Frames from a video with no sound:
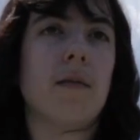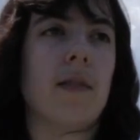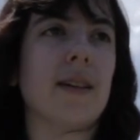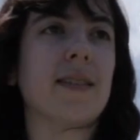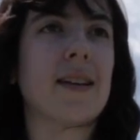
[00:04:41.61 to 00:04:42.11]

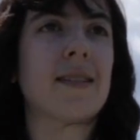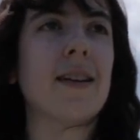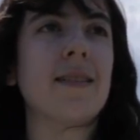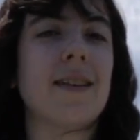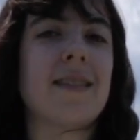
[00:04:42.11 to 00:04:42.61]
the
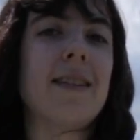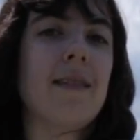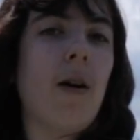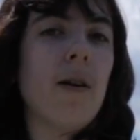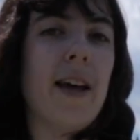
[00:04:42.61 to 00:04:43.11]
distance
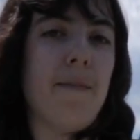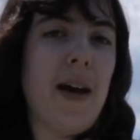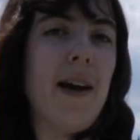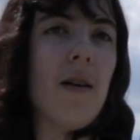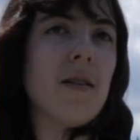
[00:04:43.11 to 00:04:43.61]
isn't all that
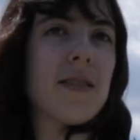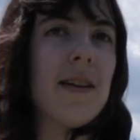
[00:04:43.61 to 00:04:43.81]
matters.